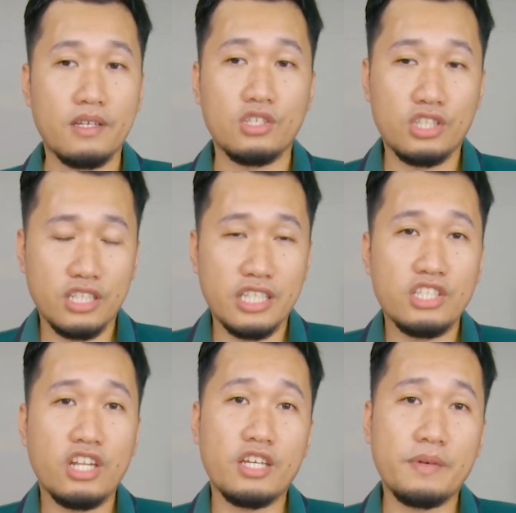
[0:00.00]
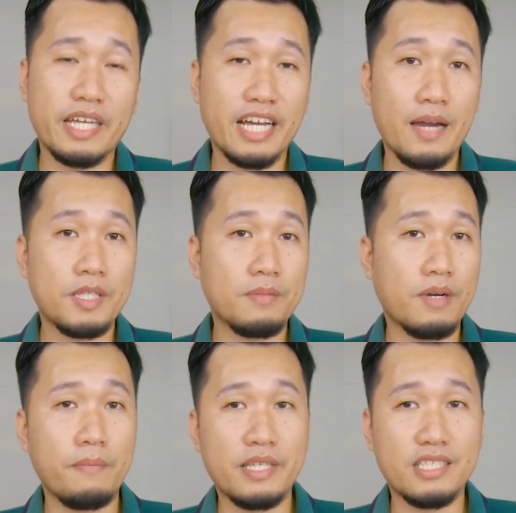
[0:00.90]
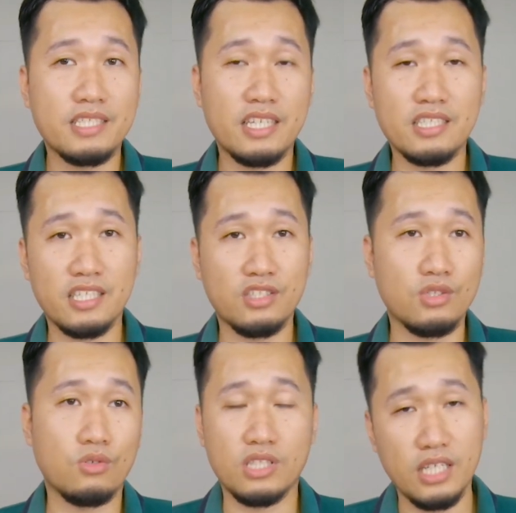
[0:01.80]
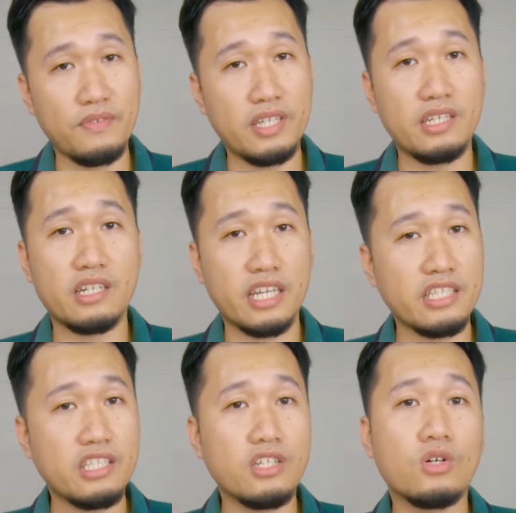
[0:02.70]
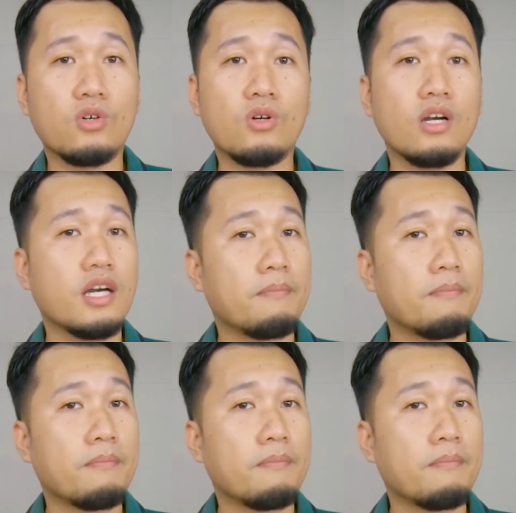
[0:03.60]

So traditionally, yung ginagamit ng mga businesses is yung T V, radio,